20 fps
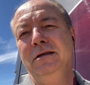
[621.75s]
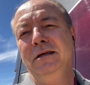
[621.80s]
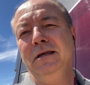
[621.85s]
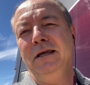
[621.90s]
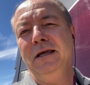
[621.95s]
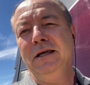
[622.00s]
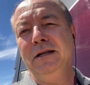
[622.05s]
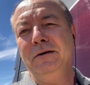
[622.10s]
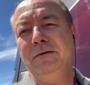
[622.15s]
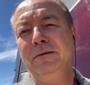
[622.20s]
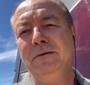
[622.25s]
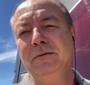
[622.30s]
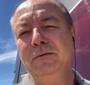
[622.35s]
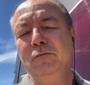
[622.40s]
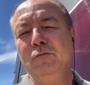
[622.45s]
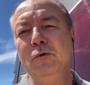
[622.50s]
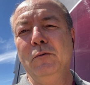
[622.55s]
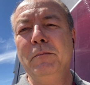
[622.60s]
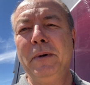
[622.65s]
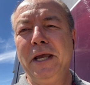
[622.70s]
And
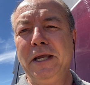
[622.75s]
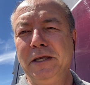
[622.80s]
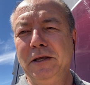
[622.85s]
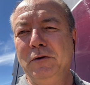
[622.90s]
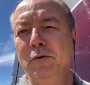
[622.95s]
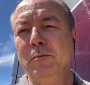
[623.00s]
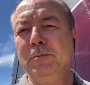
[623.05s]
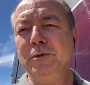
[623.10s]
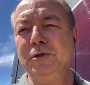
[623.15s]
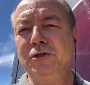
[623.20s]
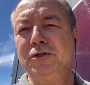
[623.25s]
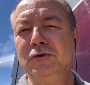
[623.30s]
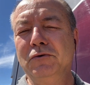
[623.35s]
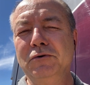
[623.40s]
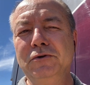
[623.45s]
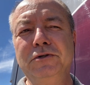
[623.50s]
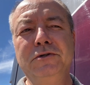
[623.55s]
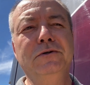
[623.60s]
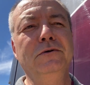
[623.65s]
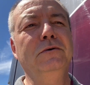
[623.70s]
we'll make it open
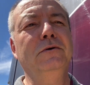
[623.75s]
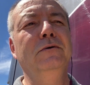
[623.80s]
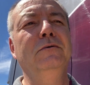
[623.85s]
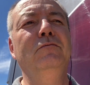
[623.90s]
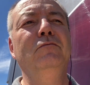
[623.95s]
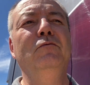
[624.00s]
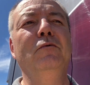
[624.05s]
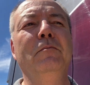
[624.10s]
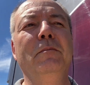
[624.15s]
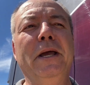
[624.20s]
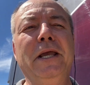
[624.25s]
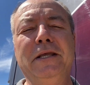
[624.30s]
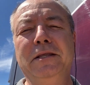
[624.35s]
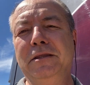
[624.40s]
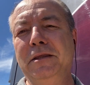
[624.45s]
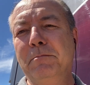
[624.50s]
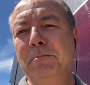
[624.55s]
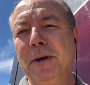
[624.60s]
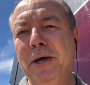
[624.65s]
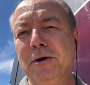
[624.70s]
source, we'll make the
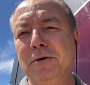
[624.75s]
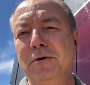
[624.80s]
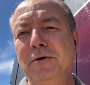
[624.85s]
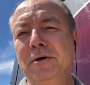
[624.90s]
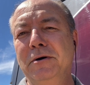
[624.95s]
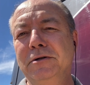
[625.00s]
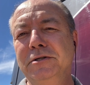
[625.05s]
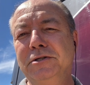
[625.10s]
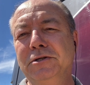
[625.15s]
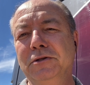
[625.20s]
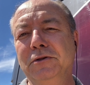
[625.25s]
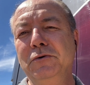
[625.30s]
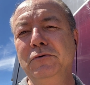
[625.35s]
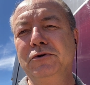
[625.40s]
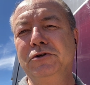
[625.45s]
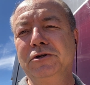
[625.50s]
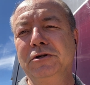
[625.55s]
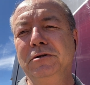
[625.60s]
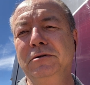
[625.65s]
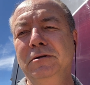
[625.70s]
better
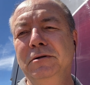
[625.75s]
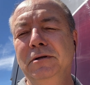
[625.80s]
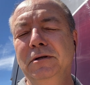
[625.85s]
solution.